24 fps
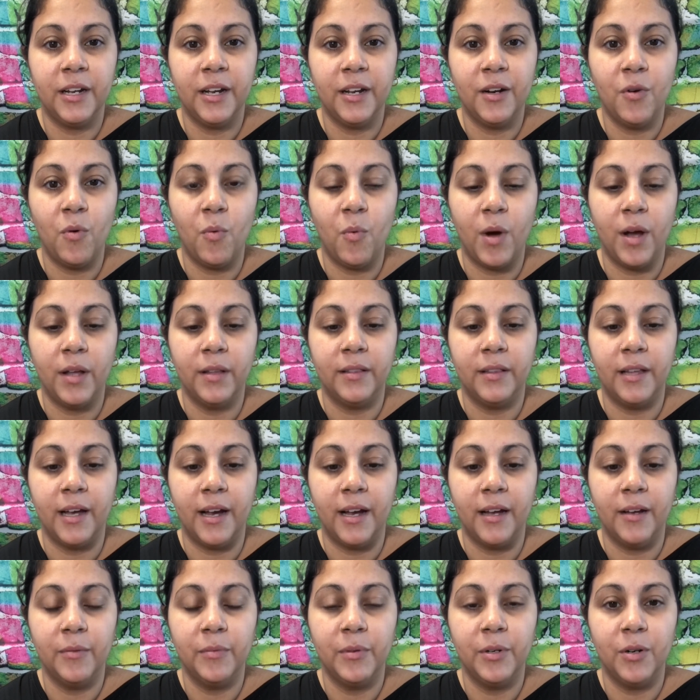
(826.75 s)
I don't want
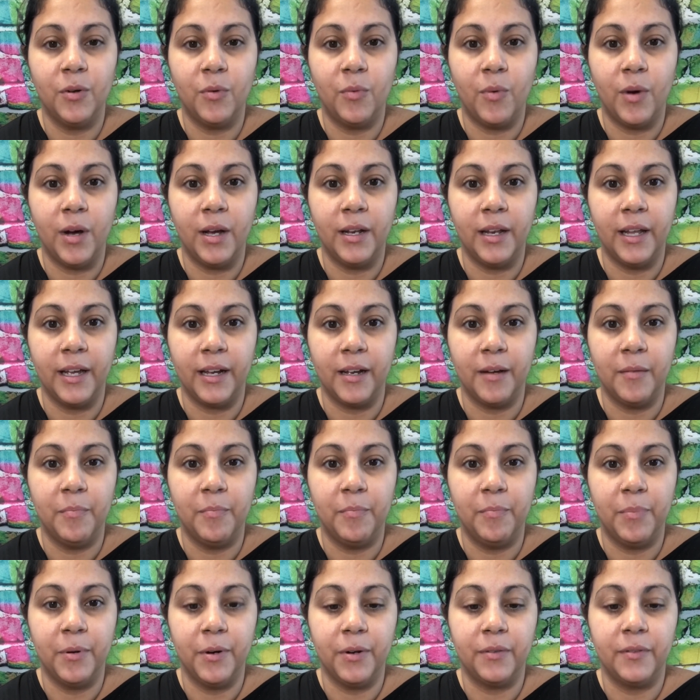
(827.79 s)
that. We don't want like a
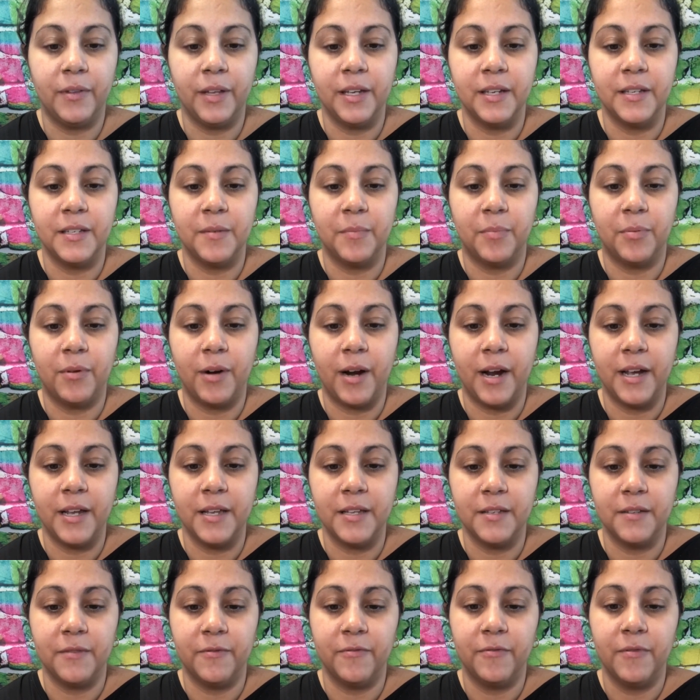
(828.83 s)
birthday
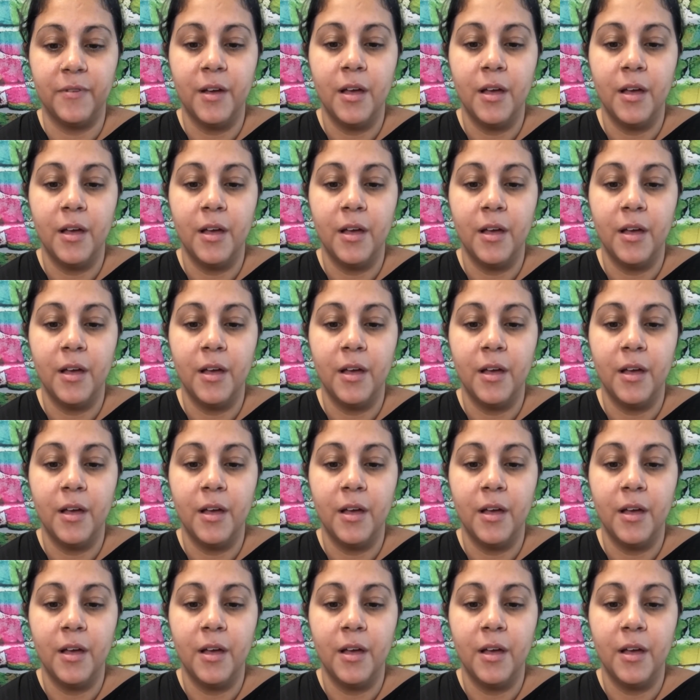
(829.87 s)
surprise of